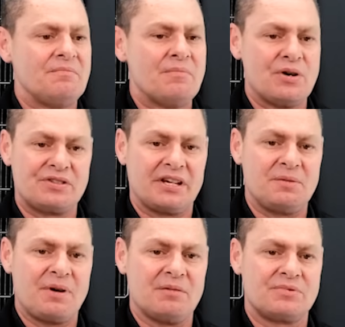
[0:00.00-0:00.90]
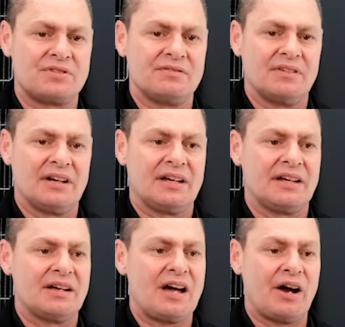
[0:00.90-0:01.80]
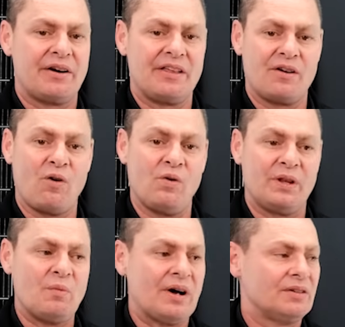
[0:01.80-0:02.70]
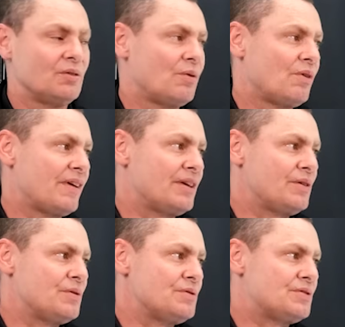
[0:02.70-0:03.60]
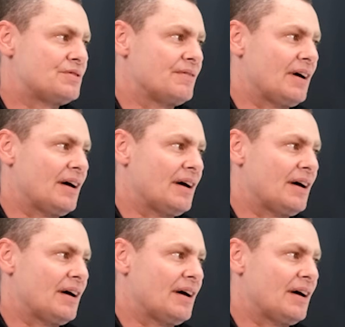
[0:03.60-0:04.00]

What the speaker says: Most heat pumps are either all-in-one or they use